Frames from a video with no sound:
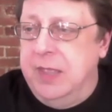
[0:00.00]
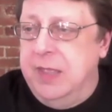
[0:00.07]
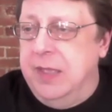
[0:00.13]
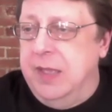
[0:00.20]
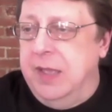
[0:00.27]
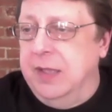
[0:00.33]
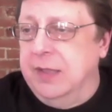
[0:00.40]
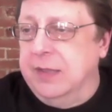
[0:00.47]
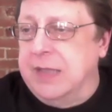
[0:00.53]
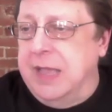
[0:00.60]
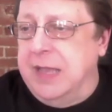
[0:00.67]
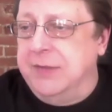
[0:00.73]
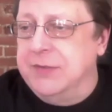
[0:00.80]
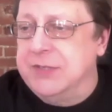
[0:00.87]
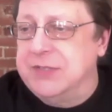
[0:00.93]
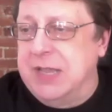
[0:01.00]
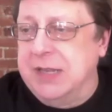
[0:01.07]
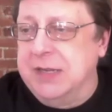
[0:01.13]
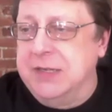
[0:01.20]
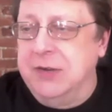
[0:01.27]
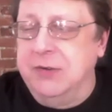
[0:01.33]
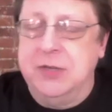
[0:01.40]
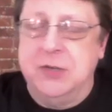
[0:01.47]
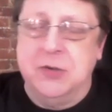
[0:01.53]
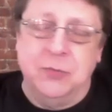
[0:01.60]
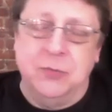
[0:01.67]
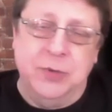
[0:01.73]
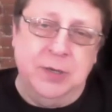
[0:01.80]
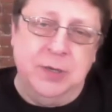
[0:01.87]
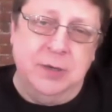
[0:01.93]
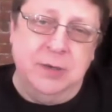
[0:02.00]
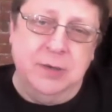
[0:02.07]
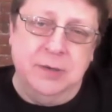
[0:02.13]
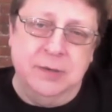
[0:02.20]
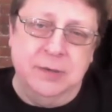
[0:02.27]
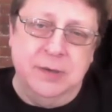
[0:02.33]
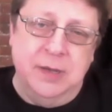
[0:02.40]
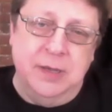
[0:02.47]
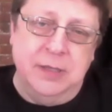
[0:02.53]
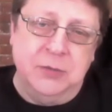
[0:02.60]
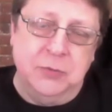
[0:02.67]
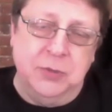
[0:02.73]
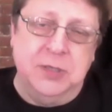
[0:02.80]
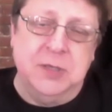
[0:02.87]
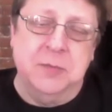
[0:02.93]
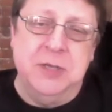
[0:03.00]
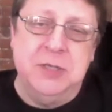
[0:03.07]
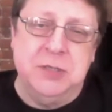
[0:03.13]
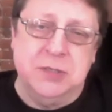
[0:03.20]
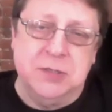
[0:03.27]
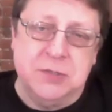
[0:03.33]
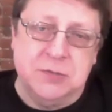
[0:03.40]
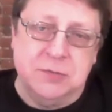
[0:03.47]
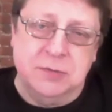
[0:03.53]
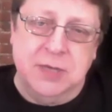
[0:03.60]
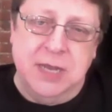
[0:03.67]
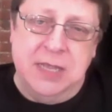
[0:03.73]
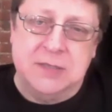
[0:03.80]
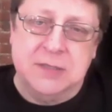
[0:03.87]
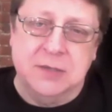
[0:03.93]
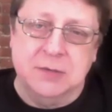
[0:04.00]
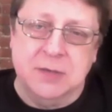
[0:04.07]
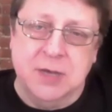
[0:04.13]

uh, kind of a secondary career uh, doing commissions through Catskill. I was